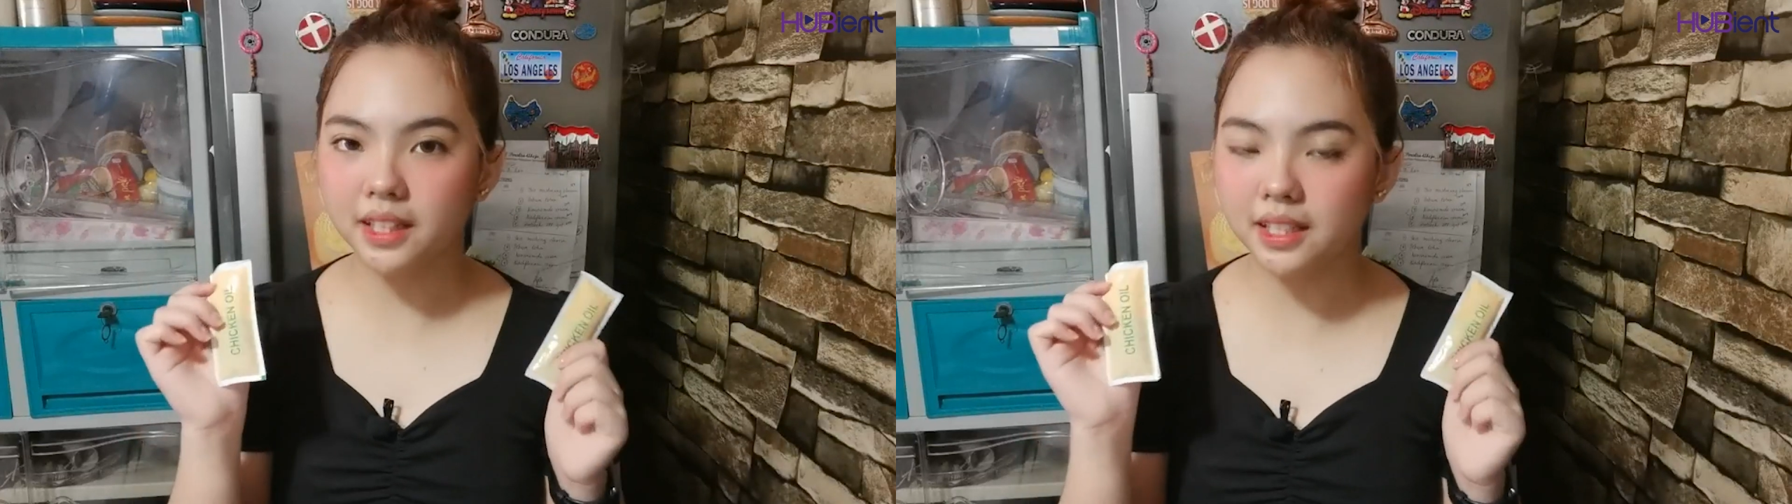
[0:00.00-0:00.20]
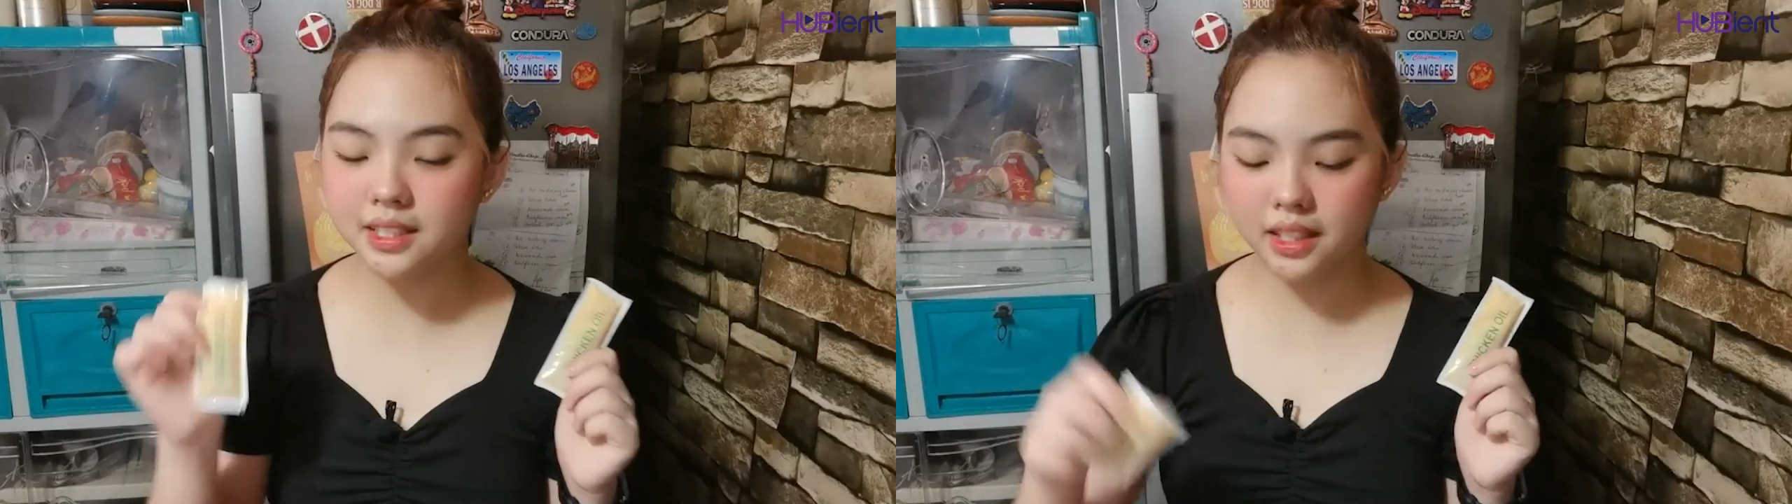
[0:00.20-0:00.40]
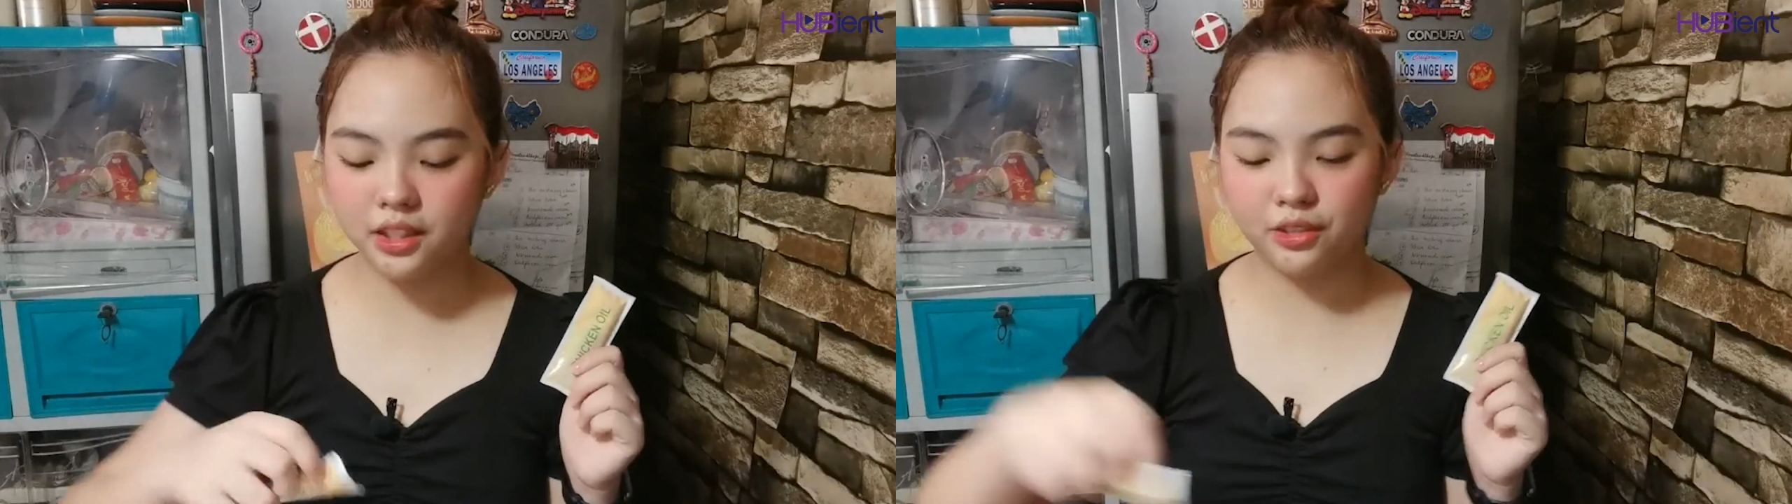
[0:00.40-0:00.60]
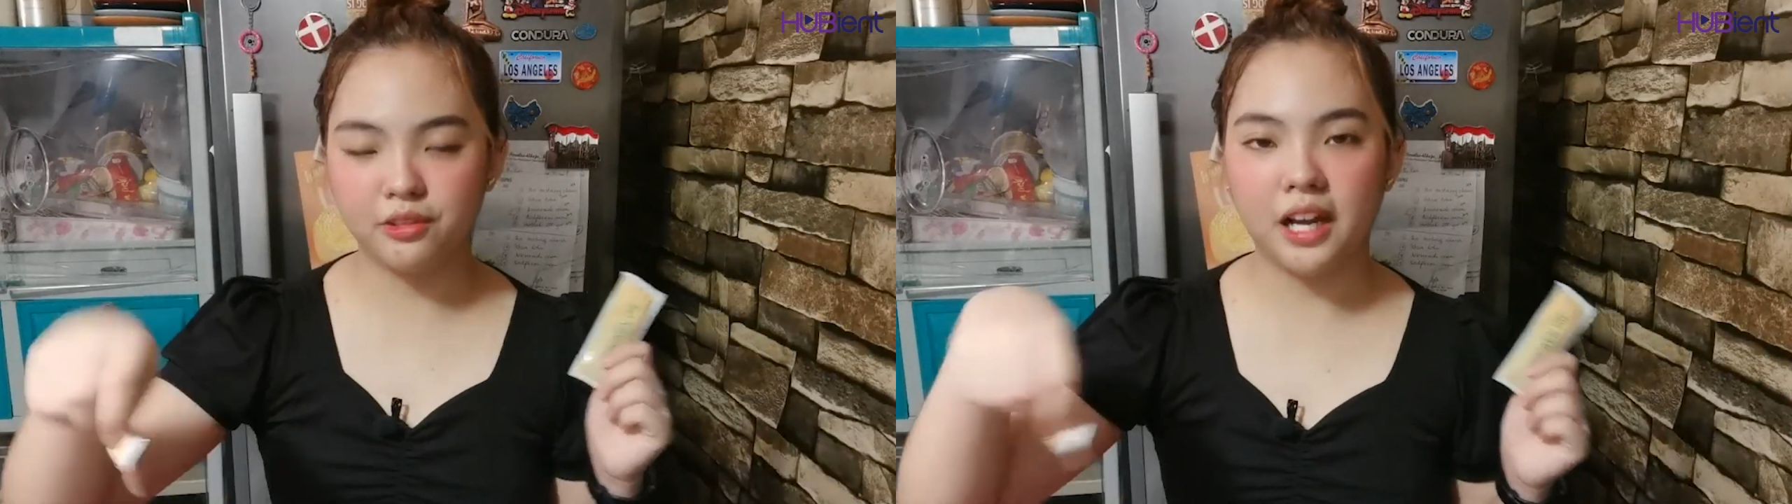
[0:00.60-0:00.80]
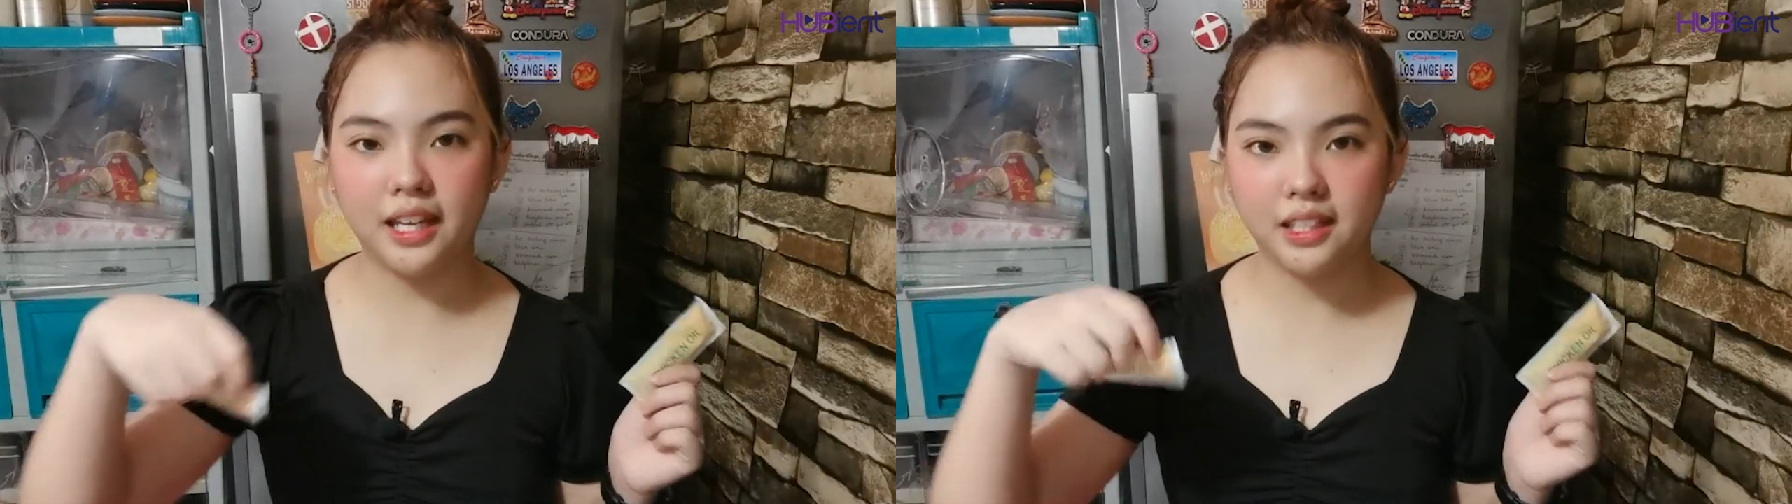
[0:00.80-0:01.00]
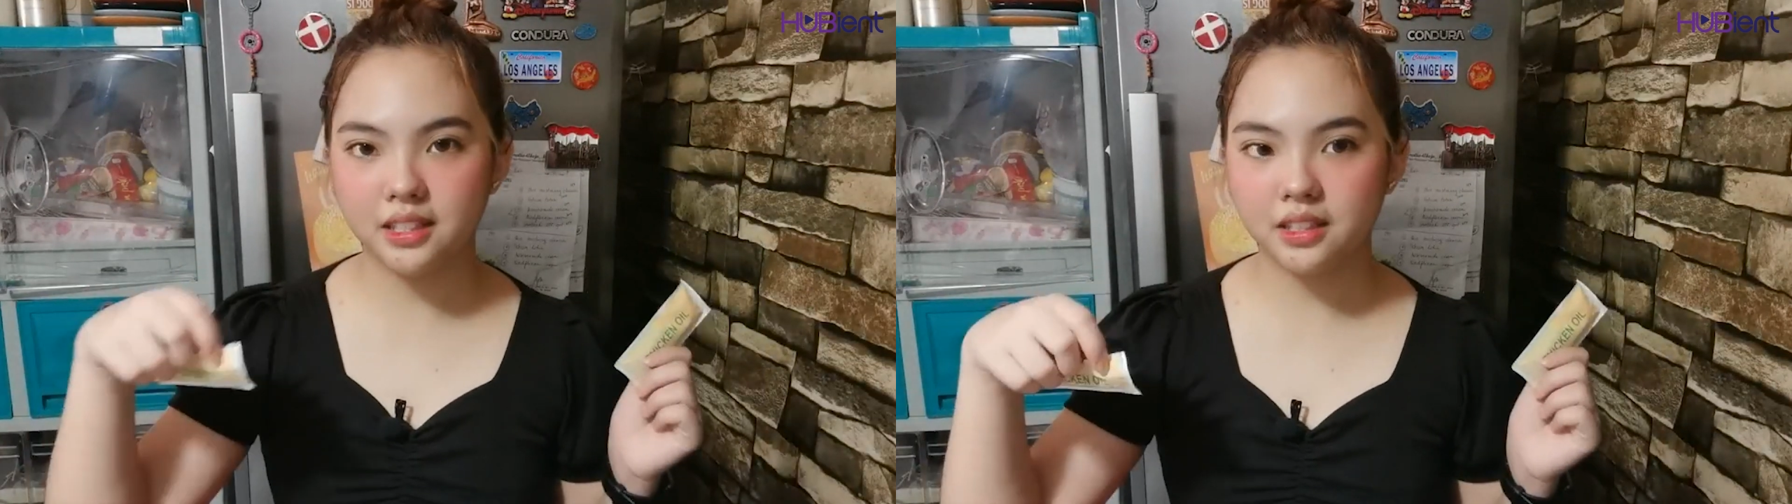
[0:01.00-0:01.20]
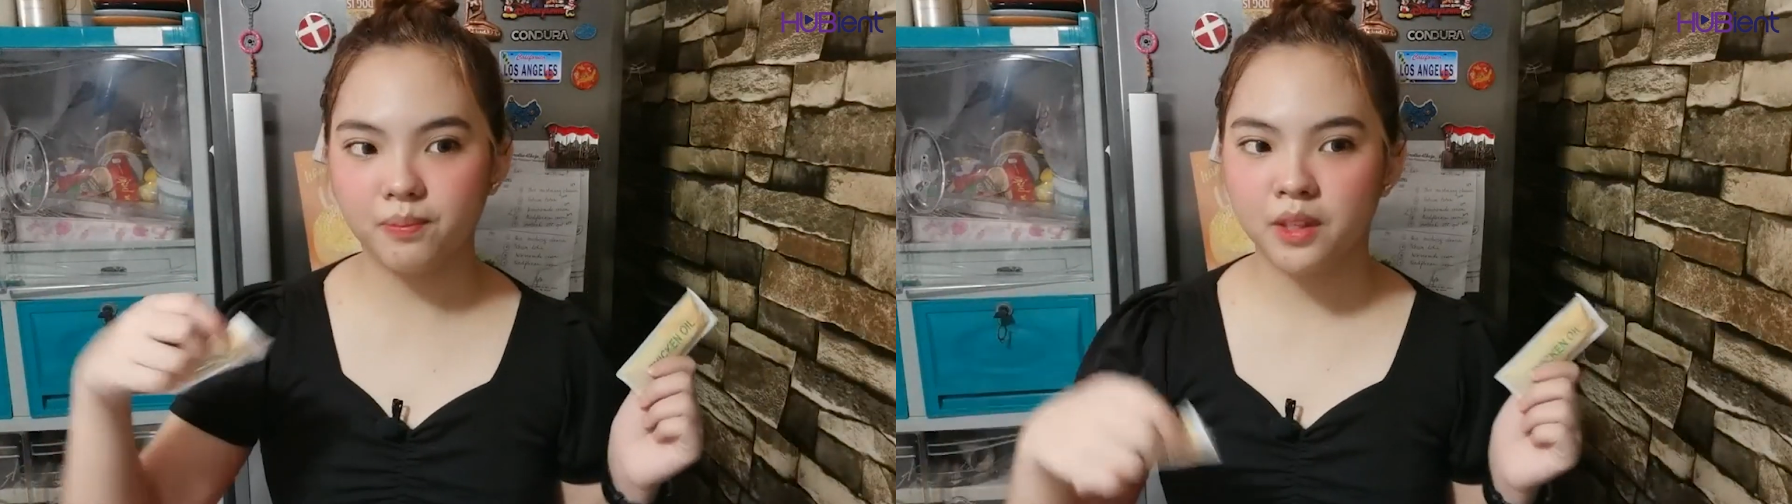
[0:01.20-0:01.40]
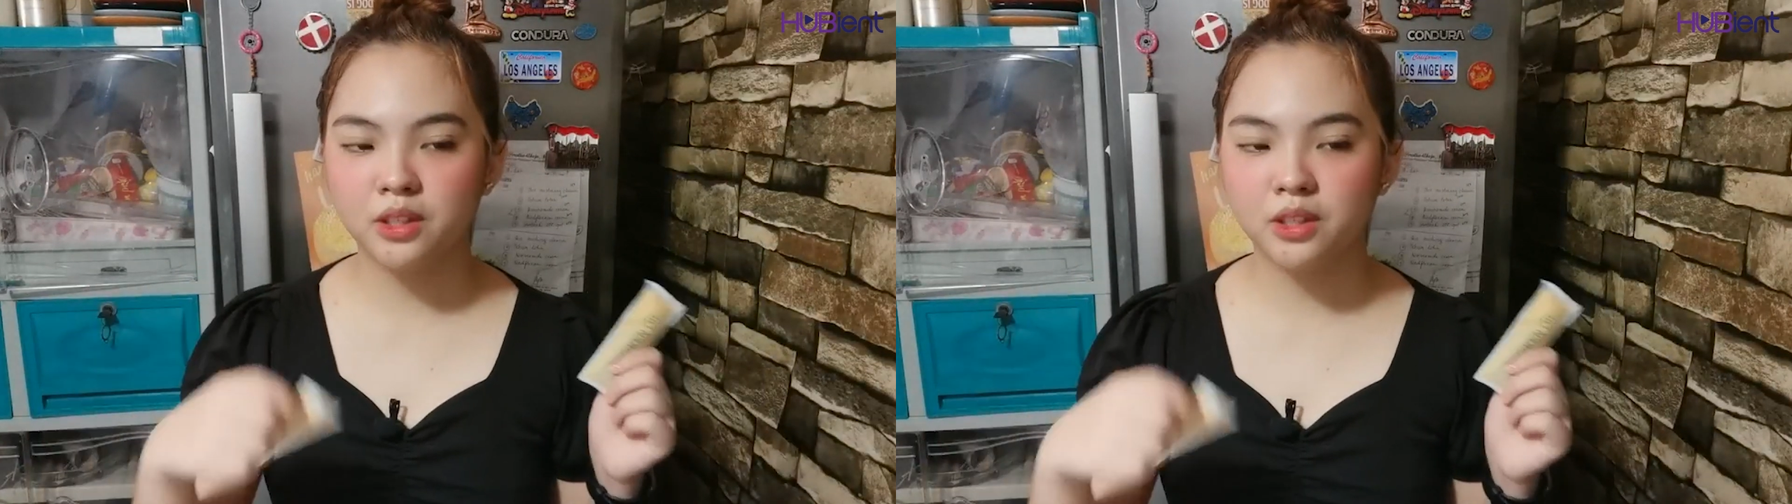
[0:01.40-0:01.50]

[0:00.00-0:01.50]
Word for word: this in your rice.